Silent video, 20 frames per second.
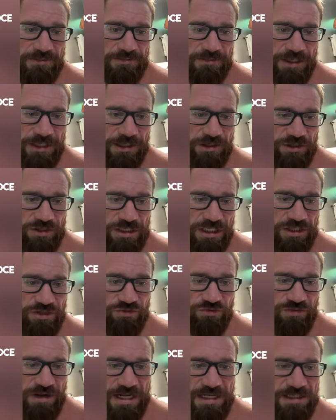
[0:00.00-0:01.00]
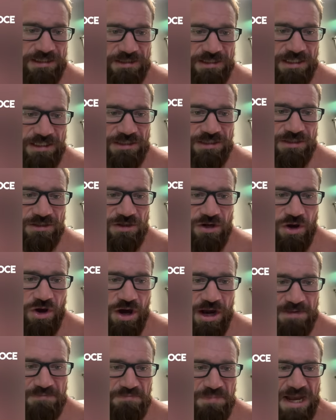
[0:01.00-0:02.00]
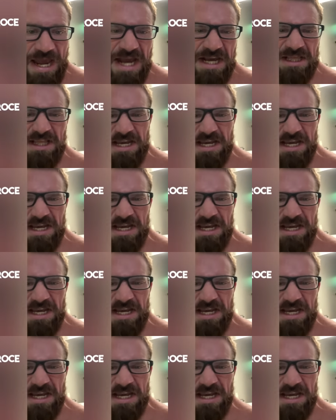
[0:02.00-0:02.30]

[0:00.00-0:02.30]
like did a training session on back,